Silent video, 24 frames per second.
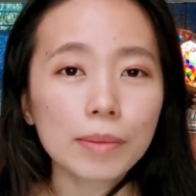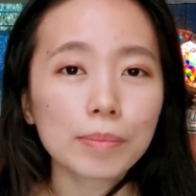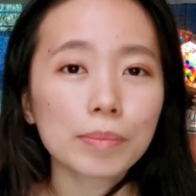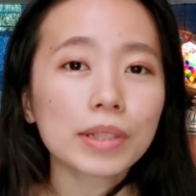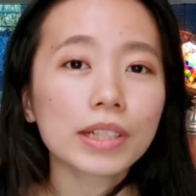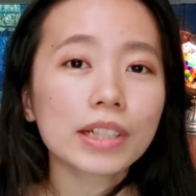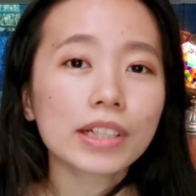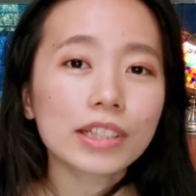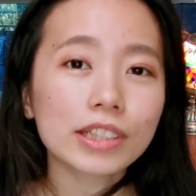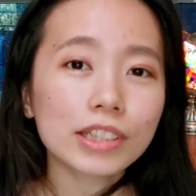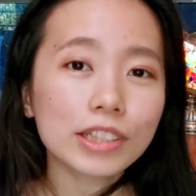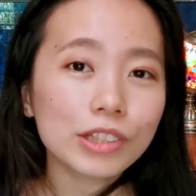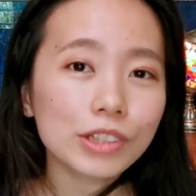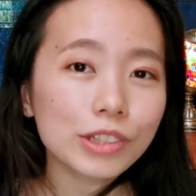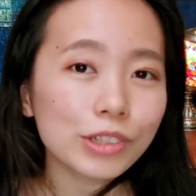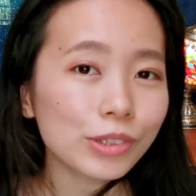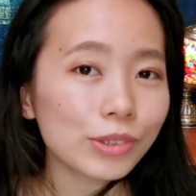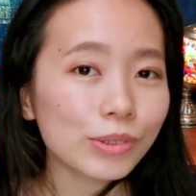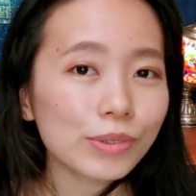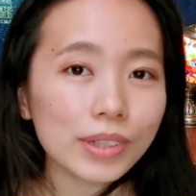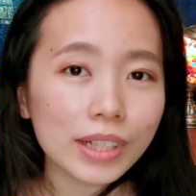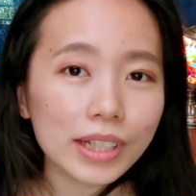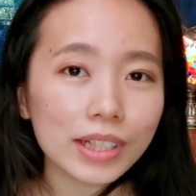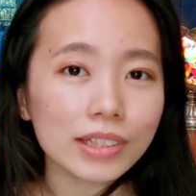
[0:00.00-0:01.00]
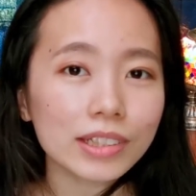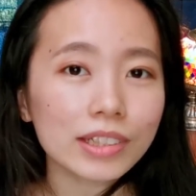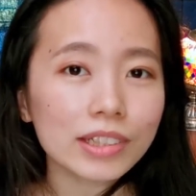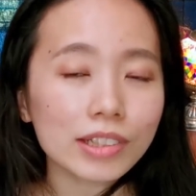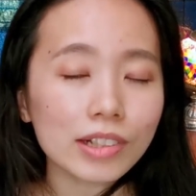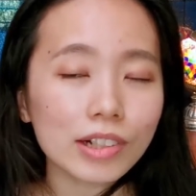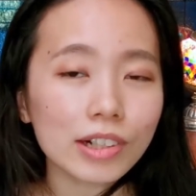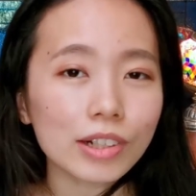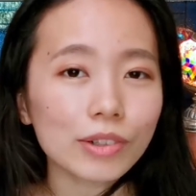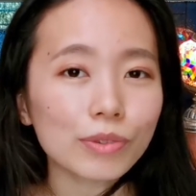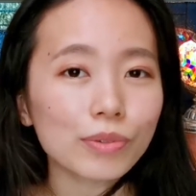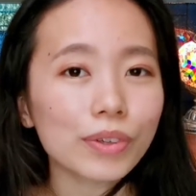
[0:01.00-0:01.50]
because you can
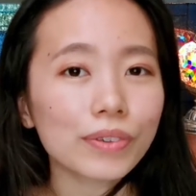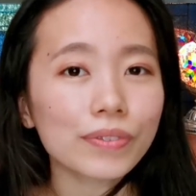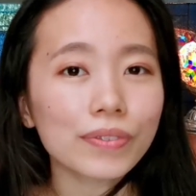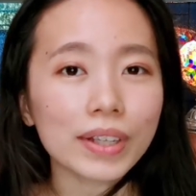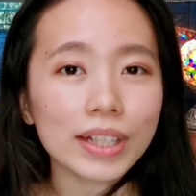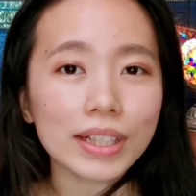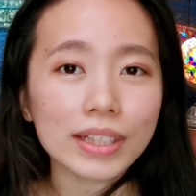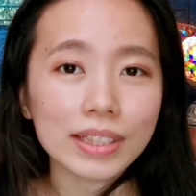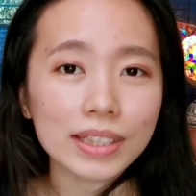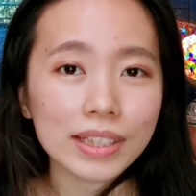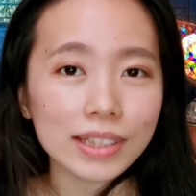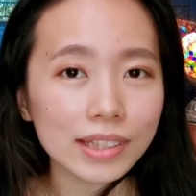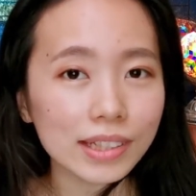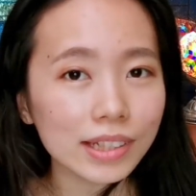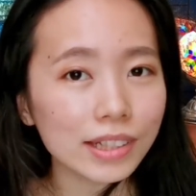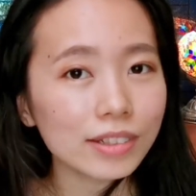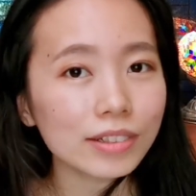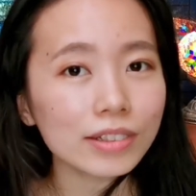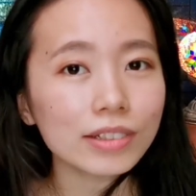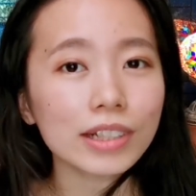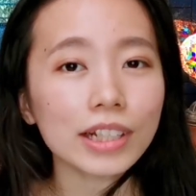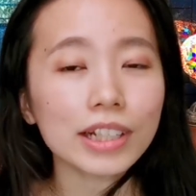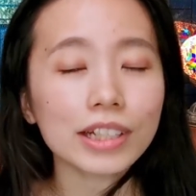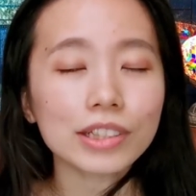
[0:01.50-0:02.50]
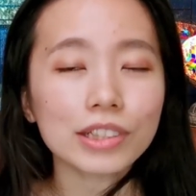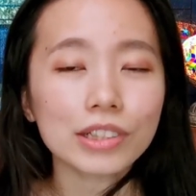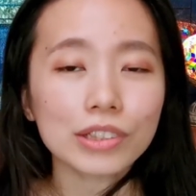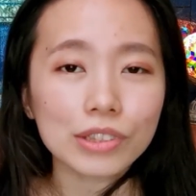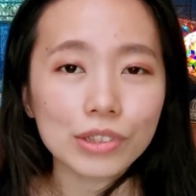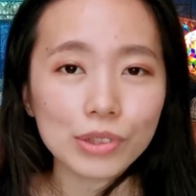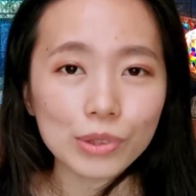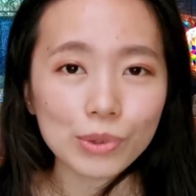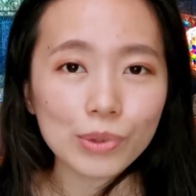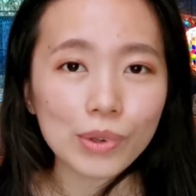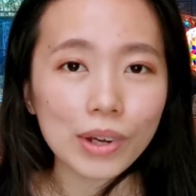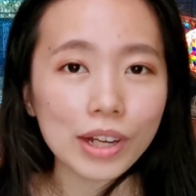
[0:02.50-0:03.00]
start with as little as
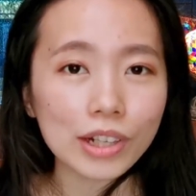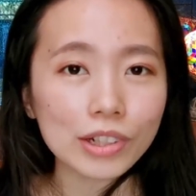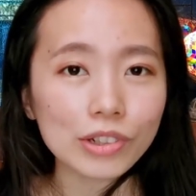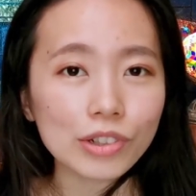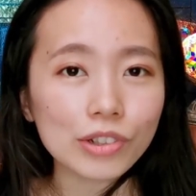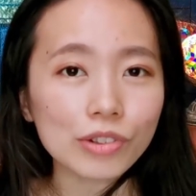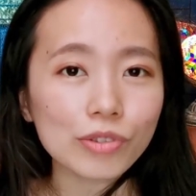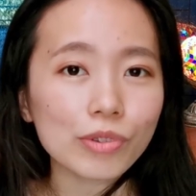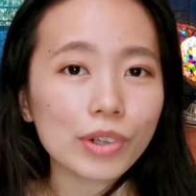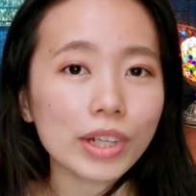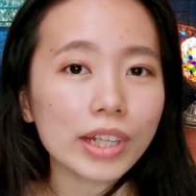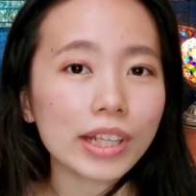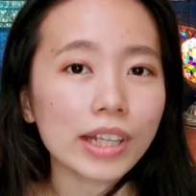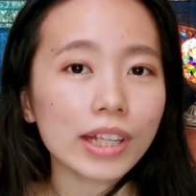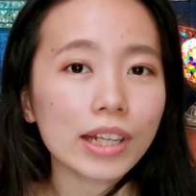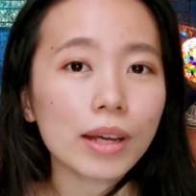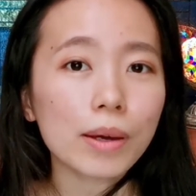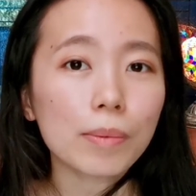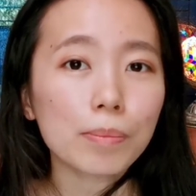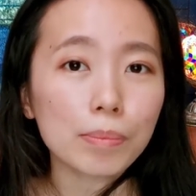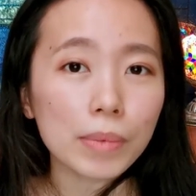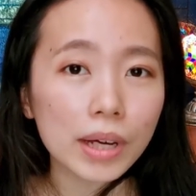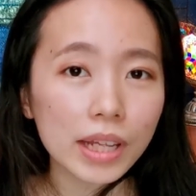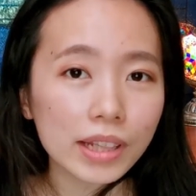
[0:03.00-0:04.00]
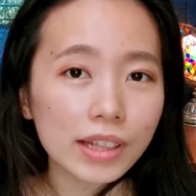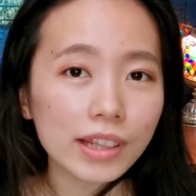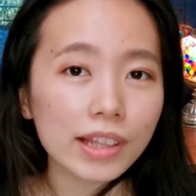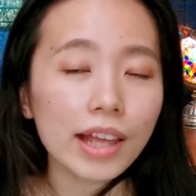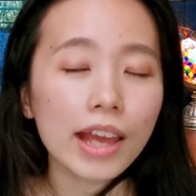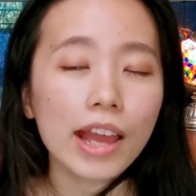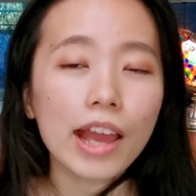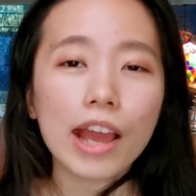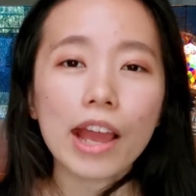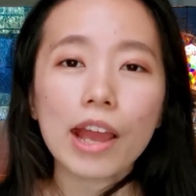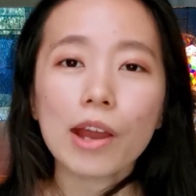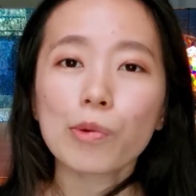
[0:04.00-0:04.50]
200 ringgit a month
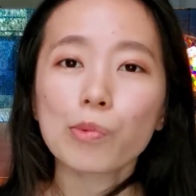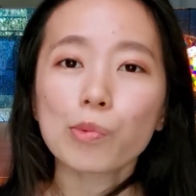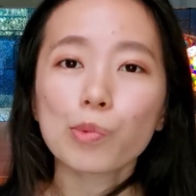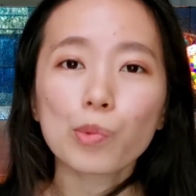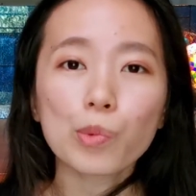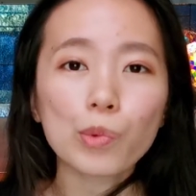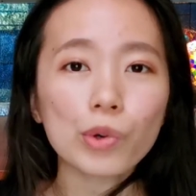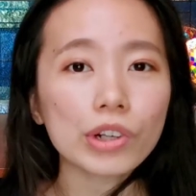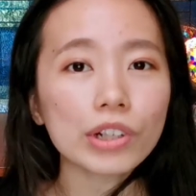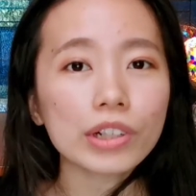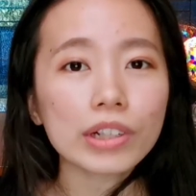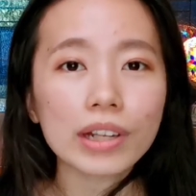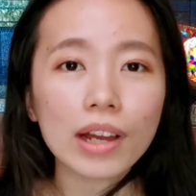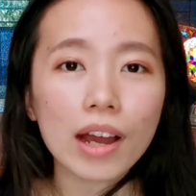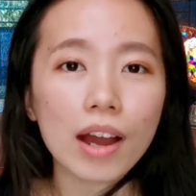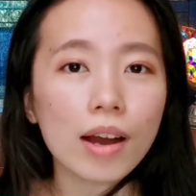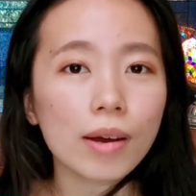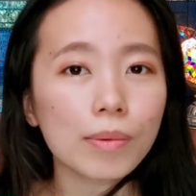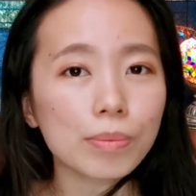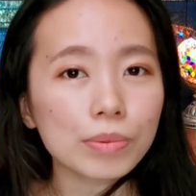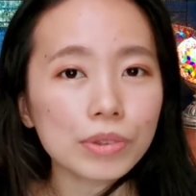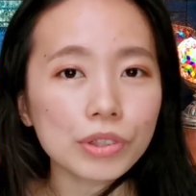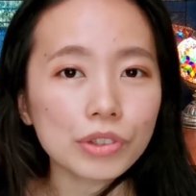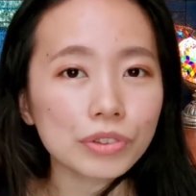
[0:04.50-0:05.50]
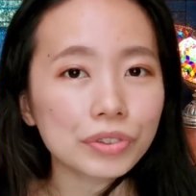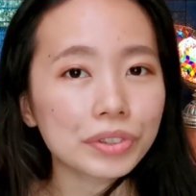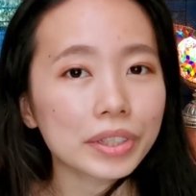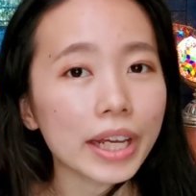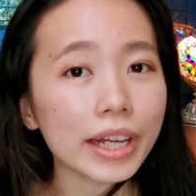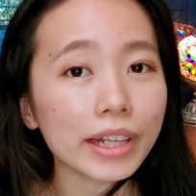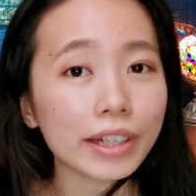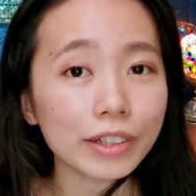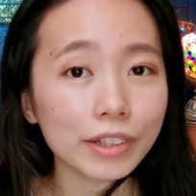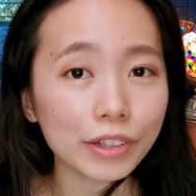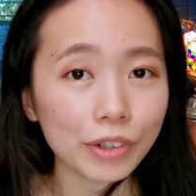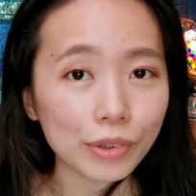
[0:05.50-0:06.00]
and work up to
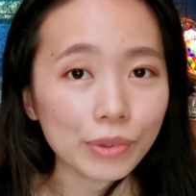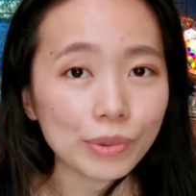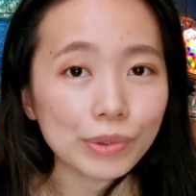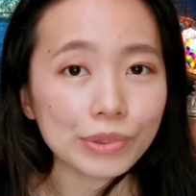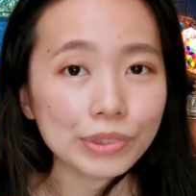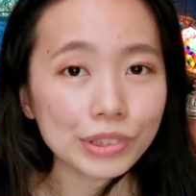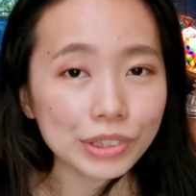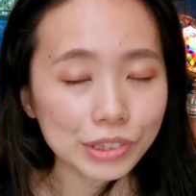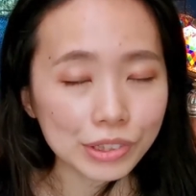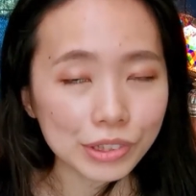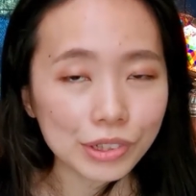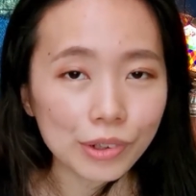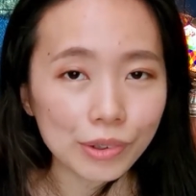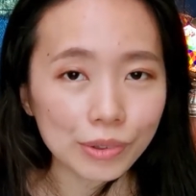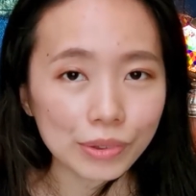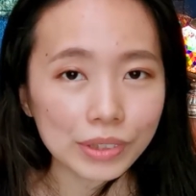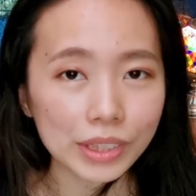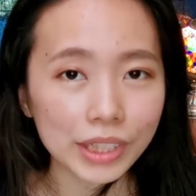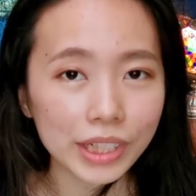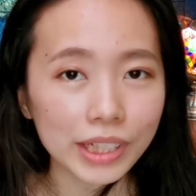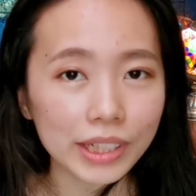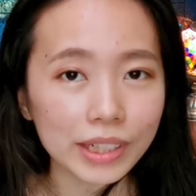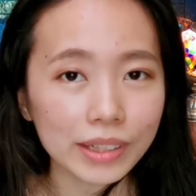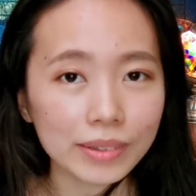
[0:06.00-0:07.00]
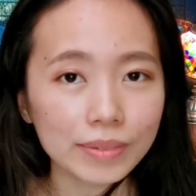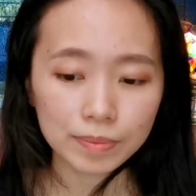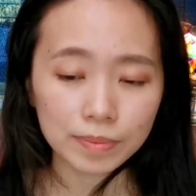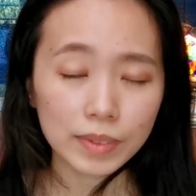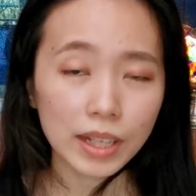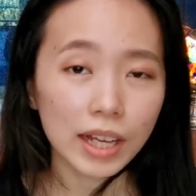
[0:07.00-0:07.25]
that goal slowly.